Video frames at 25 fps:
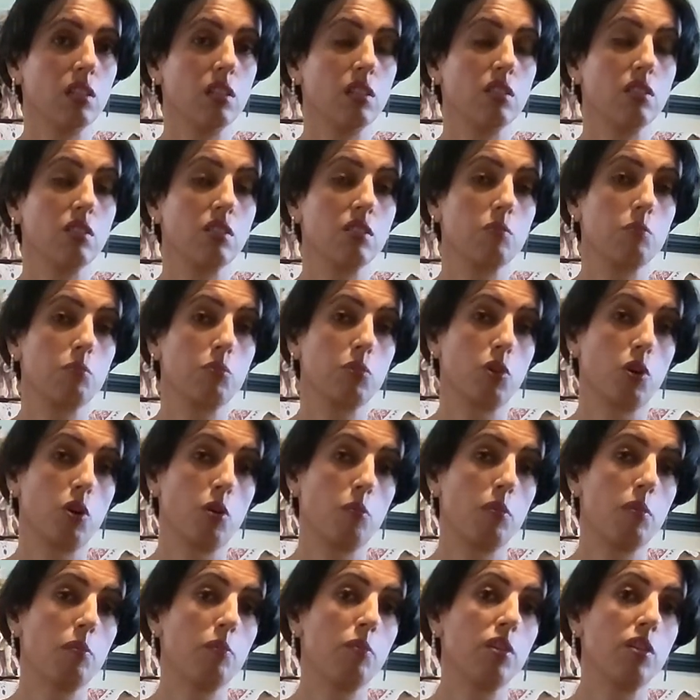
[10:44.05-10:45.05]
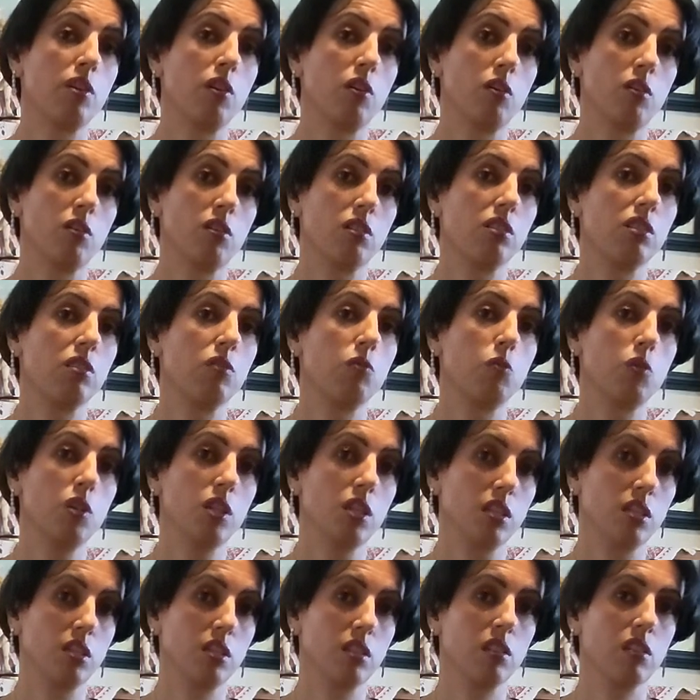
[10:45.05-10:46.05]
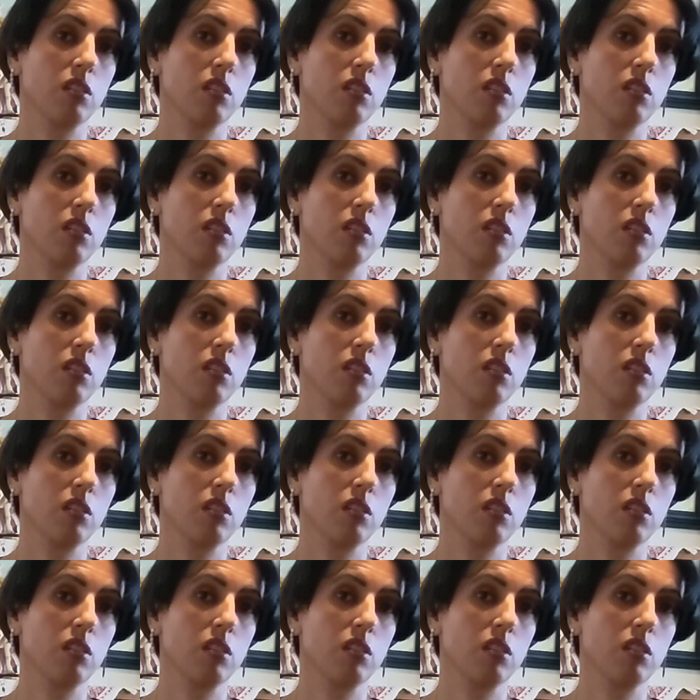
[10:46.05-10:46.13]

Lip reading: is probably already weak.